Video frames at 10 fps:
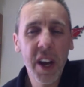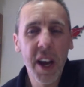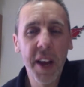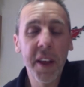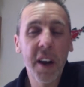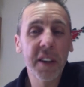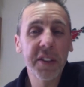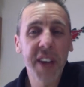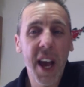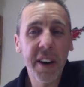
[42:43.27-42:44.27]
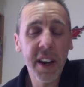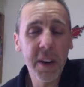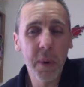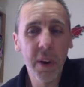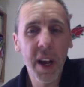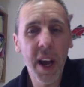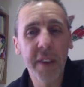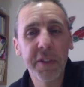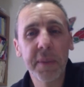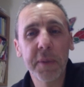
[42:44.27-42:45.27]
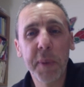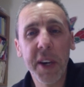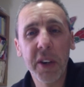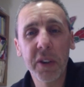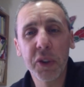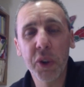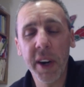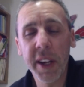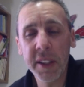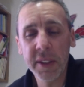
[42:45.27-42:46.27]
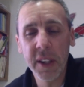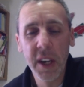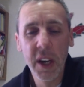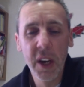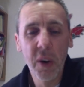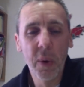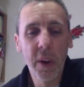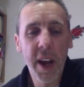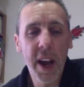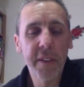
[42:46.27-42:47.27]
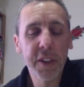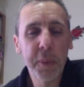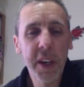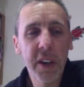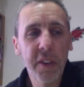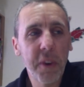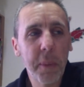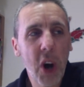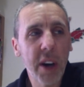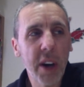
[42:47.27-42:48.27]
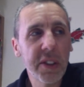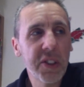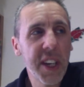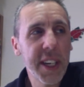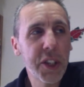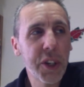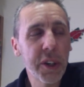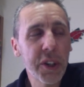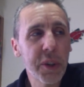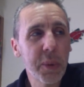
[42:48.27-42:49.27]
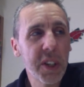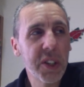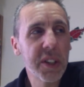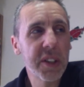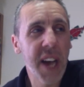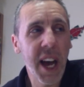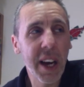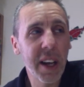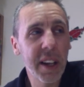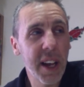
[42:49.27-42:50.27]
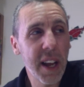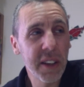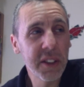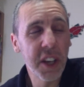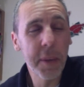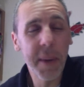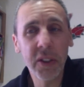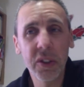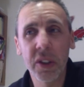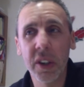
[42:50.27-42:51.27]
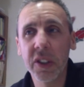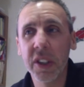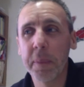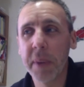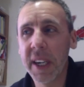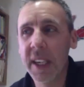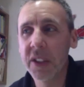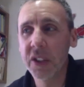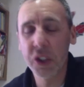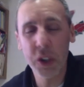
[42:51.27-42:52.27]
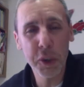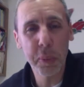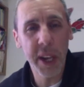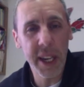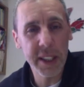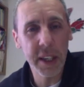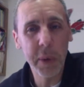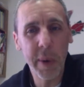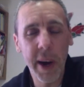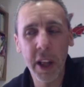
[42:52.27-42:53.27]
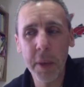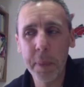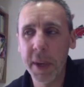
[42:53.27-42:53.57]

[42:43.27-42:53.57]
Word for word: And then on Saturday, we'll have some speakers joining us. We'll have a speaker from Garden City Church, which is not a LCMS church, but it is a church plant in Puyallup.